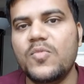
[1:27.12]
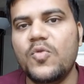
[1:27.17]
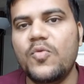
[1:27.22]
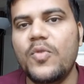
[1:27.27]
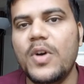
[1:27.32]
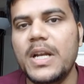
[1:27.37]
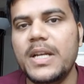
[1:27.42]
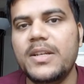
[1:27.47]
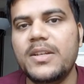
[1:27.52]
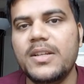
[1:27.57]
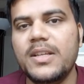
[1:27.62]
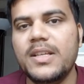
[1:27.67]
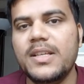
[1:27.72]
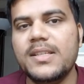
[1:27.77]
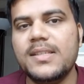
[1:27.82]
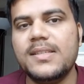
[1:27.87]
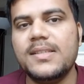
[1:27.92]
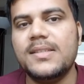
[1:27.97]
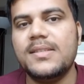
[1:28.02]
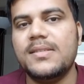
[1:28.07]
what
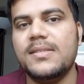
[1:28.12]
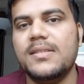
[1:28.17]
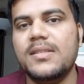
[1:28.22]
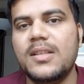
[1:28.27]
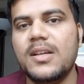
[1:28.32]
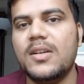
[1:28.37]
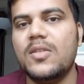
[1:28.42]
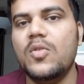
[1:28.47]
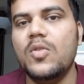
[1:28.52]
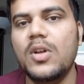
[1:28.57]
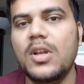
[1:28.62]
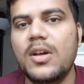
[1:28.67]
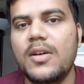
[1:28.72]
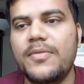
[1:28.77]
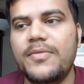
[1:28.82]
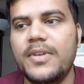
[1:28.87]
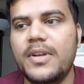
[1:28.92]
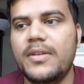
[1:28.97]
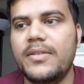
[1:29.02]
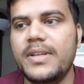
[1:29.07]
is the goal
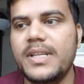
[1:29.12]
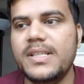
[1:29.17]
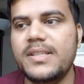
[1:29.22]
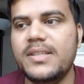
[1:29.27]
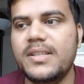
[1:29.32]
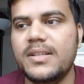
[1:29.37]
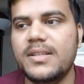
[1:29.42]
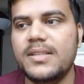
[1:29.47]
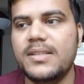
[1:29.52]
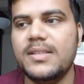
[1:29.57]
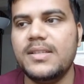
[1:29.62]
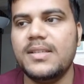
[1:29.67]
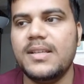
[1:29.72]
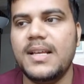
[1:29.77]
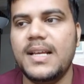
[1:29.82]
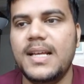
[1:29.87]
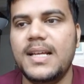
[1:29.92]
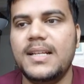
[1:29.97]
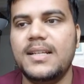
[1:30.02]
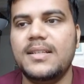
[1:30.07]
of your research
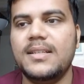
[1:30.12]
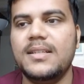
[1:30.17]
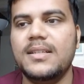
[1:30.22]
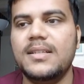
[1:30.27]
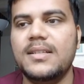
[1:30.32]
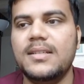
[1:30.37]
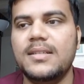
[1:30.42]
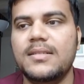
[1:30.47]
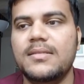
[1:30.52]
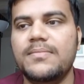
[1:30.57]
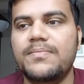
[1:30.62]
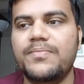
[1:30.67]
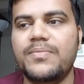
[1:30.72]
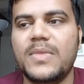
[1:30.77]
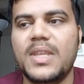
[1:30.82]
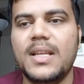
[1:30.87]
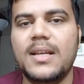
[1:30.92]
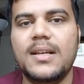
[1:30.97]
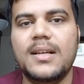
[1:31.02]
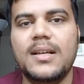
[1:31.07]
and
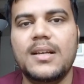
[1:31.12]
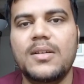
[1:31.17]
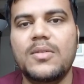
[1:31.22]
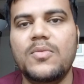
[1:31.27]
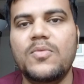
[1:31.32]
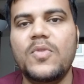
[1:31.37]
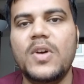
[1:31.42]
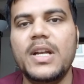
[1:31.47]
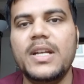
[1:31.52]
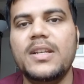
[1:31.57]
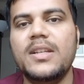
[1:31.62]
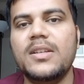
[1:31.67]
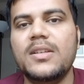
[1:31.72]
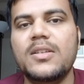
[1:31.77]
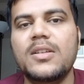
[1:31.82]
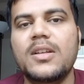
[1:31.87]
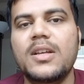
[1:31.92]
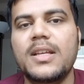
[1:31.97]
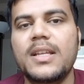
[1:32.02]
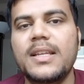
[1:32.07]
what
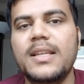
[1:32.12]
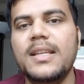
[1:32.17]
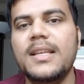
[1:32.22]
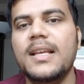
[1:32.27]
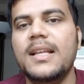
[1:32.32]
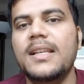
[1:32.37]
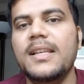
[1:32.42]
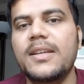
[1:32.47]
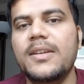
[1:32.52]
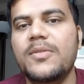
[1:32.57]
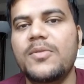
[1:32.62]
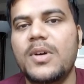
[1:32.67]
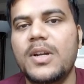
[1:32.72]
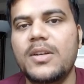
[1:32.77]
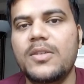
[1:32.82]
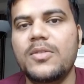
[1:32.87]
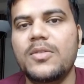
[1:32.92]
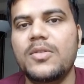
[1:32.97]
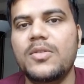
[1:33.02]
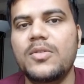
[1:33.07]
really you
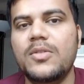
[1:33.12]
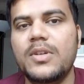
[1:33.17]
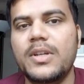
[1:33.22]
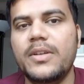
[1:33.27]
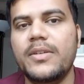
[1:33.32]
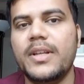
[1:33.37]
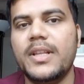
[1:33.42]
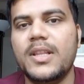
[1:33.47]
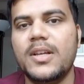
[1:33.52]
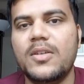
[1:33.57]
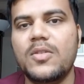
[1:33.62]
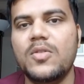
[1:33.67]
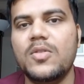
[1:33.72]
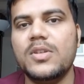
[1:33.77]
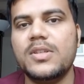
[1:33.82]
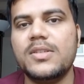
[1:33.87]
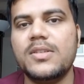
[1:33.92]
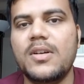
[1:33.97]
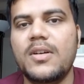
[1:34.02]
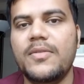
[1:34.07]
want to do during the
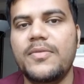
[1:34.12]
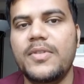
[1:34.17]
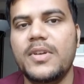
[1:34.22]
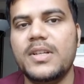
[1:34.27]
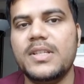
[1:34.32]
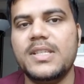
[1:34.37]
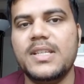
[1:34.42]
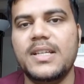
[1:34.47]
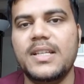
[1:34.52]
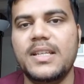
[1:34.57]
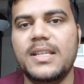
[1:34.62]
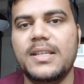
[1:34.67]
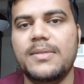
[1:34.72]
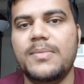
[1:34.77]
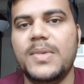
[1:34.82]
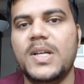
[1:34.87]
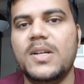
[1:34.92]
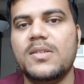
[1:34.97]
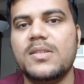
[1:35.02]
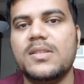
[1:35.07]
course of your journey,
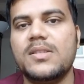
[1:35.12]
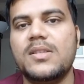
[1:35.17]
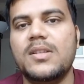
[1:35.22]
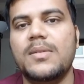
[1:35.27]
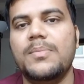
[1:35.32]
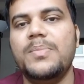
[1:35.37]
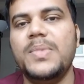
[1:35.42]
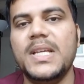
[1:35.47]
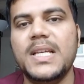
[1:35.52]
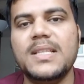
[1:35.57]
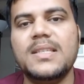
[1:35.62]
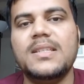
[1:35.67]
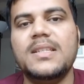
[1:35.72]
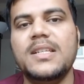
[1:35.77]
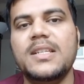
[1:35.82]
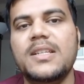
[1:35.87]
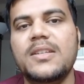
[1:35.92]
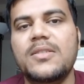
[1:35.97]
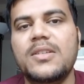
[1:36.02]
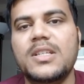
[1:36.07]
because the
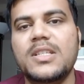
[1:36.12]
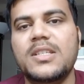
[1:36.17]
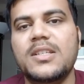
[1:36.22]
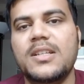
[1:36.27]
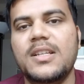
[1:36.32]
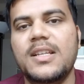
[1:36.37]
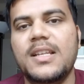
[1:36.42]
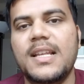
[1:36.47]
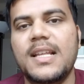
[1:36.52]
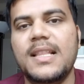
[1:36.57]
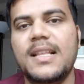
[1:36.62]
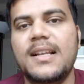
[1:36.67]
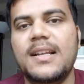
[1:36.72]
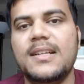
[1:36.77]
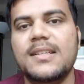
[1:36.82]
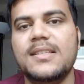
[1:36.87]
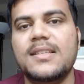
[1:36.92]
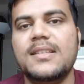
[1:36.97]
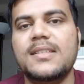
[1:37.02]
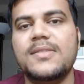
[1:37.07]
PhD duration in
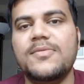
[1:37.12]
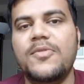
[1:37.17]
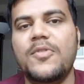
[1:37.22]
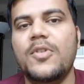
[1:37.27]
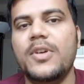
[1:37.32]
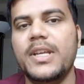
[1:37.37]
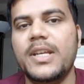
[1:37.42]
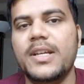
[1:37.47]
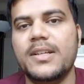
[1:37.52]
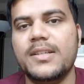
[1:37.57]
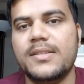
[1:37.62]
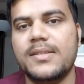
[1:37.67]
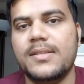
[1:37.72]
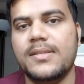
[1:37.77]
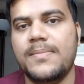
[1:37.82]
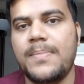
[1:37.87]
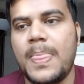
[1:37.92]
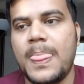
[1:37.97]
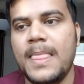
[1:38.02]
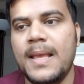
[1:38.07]
Netherlands is 4
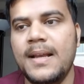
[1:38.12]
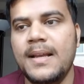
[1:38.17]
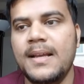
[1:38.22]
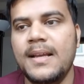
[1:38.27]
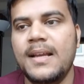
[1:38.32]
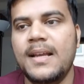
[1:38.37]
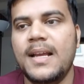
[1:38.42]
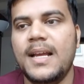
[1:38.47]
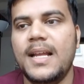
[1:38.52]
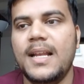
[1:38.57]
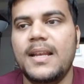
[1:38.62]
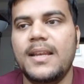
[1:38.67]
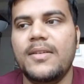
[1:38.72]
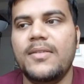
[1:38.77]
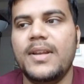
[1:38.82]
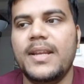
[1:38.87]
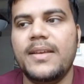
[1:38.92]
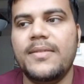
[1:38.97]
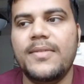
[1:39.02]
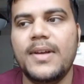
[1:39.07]
years and you
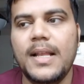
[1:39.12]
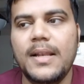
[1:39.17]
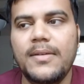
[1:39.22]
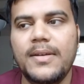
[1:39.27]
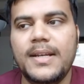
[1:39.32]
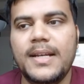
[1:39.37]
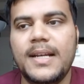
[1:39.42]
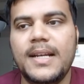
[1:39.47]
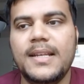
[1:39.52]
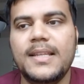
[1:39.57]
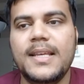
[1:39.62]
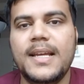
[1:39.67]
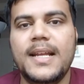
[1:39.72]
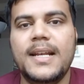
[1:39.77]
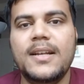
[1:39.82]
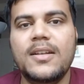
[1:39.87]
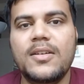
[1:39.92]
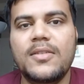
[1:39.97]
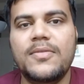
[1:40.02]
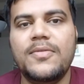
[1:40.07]
are evaluated at the
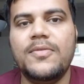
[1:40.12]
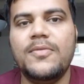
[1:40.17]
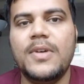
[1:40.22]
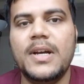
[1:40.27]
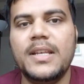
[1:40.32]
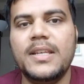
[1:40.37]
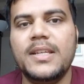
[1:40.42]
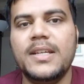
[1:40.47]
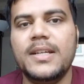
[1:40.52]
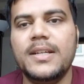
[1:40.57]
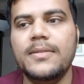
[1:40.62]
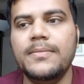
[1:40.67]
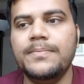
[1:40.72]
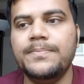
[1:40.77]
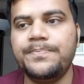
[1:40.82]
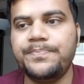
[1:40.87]
end of 1 year.